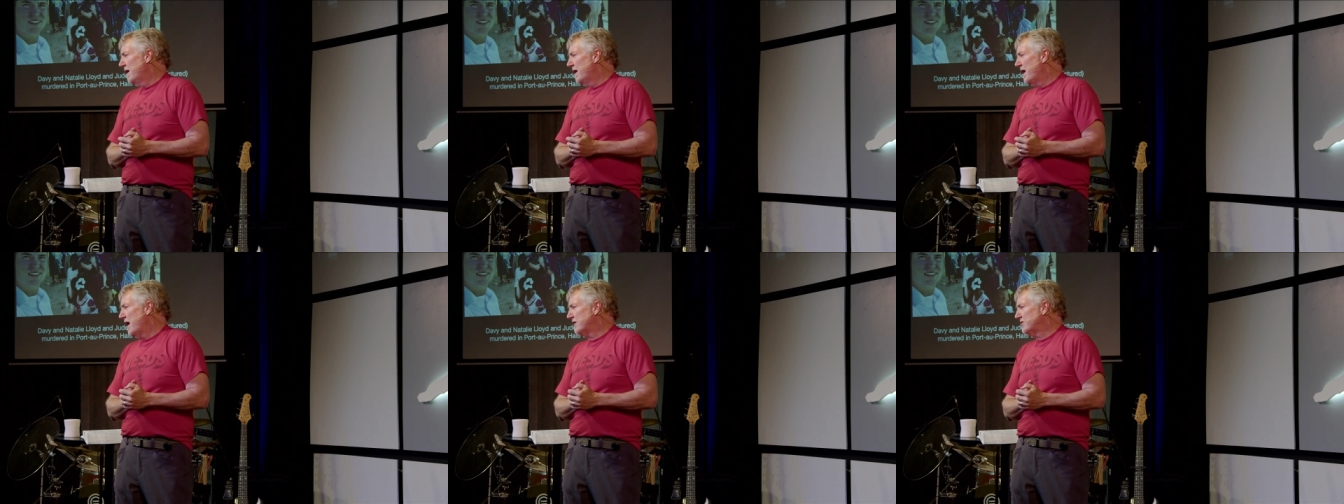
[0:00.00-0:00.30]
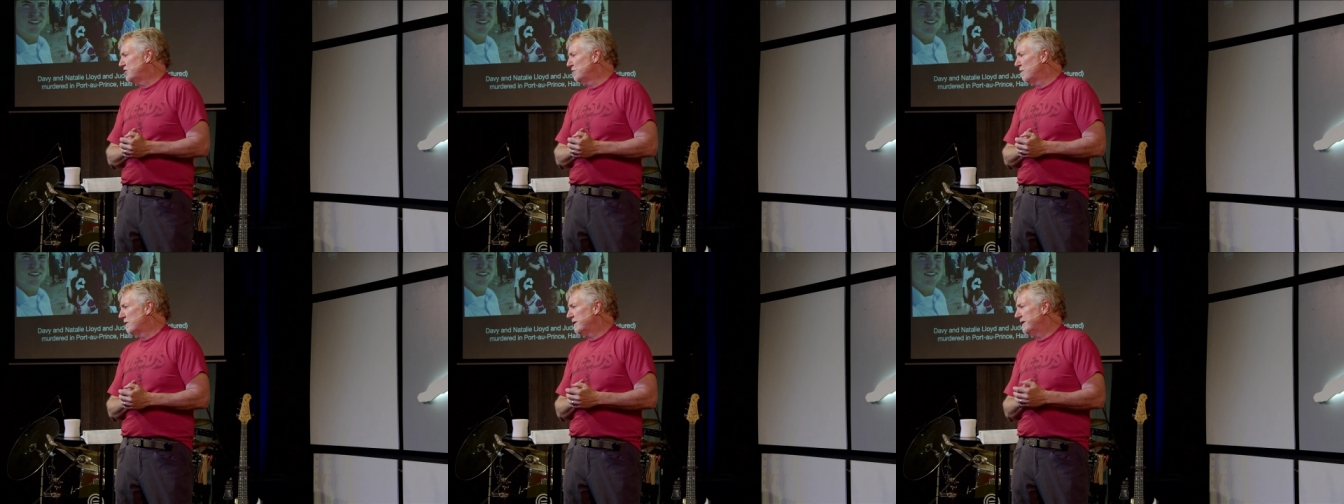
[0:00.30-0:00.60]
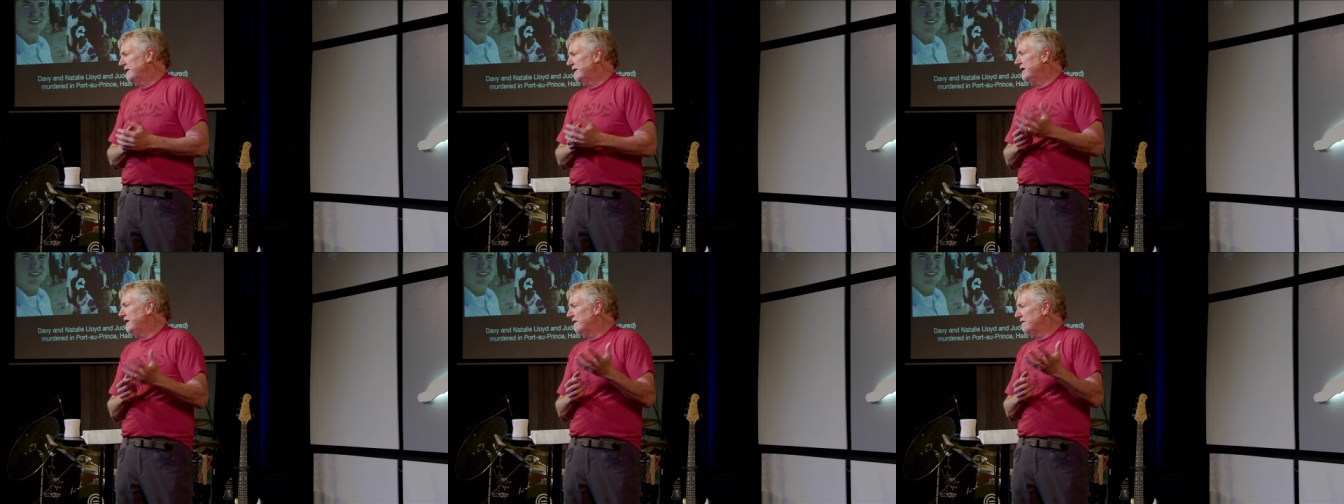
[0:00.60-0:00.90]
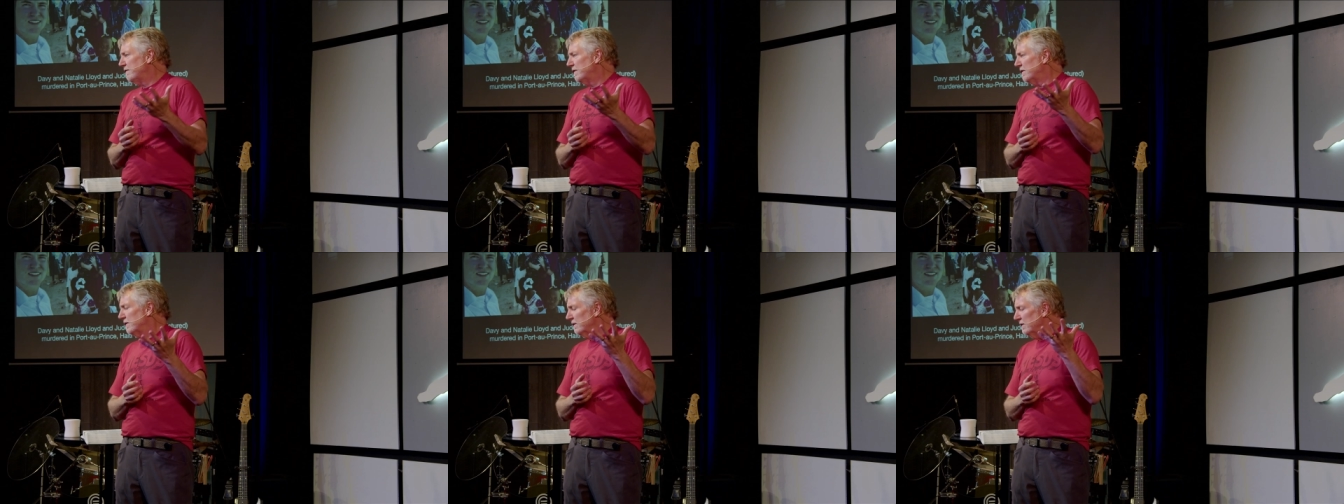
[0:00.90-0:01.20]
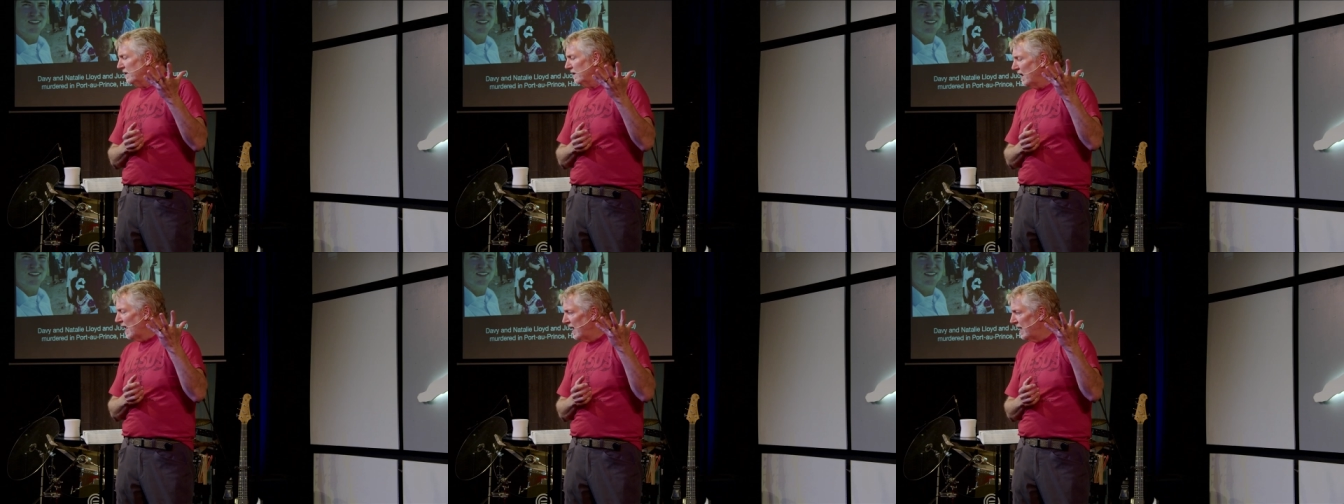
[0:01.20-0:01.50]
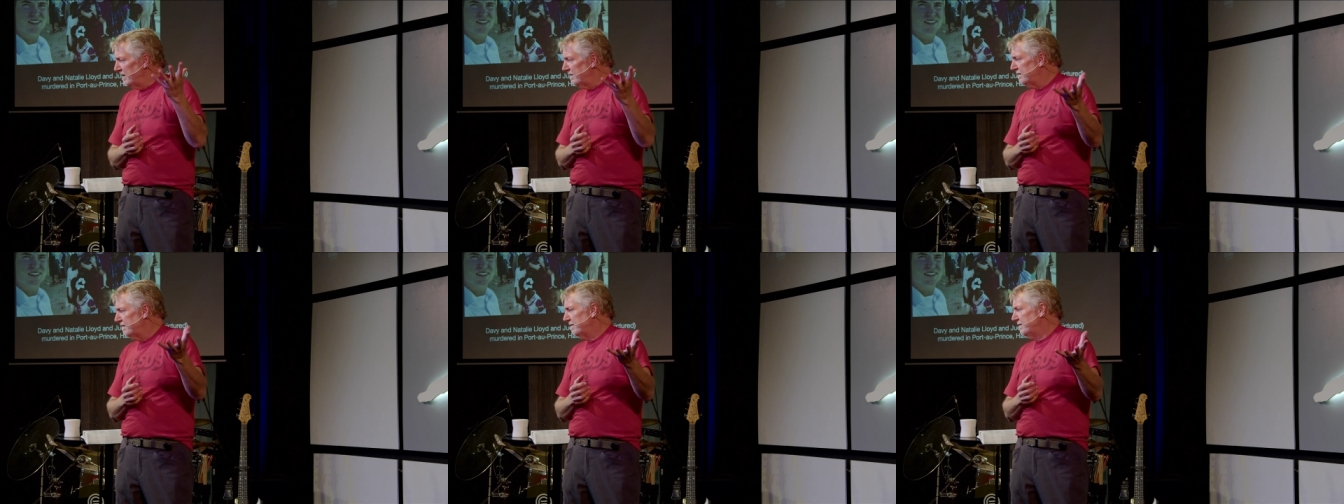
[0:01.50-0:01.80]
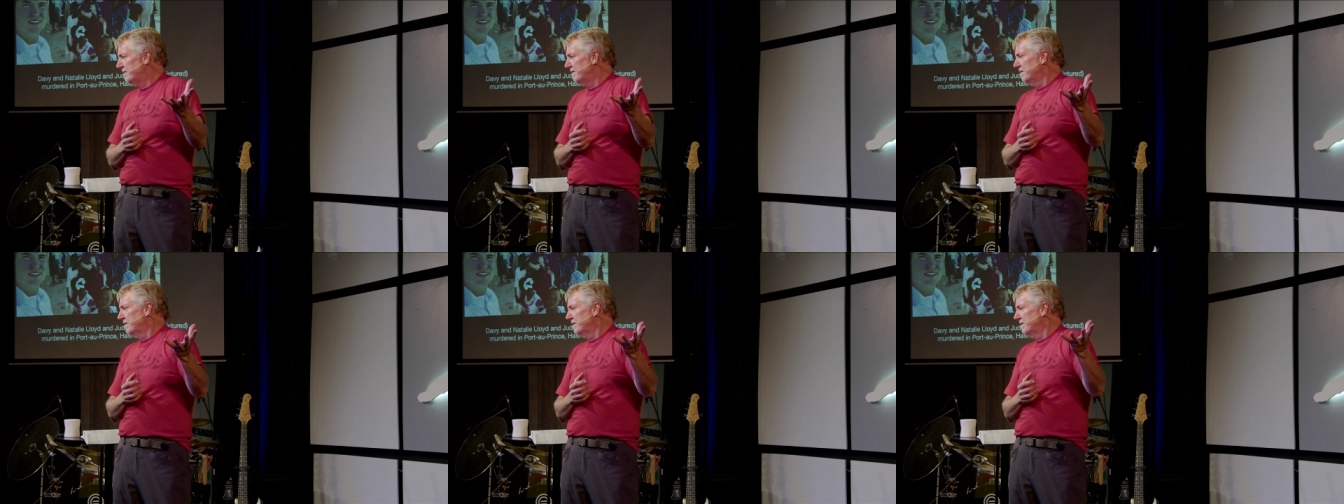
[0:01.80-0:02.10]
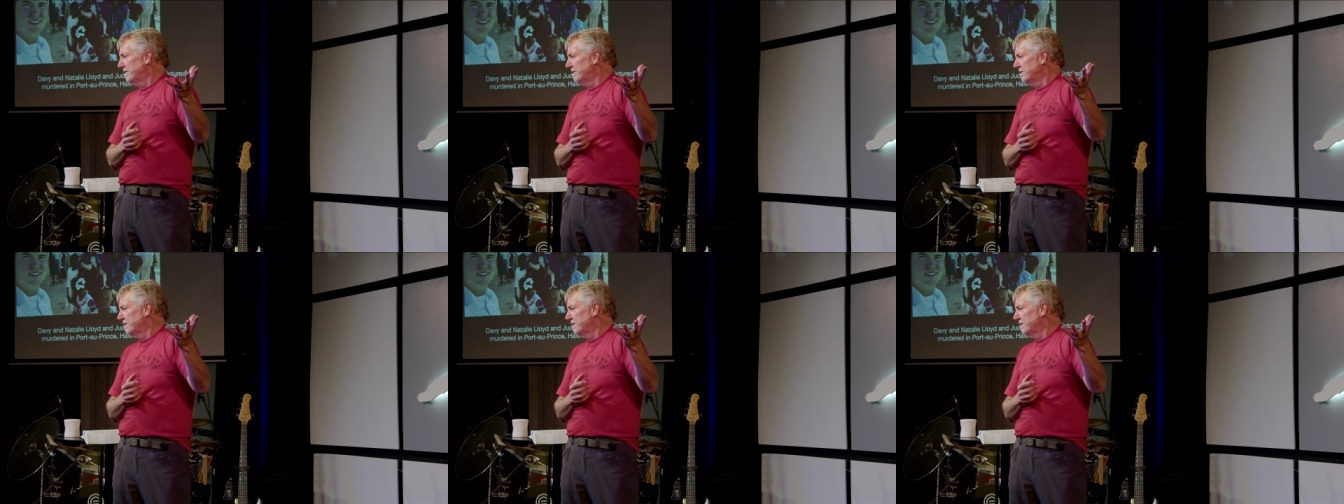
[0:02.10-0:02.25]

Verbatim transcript: And she wanted to give her life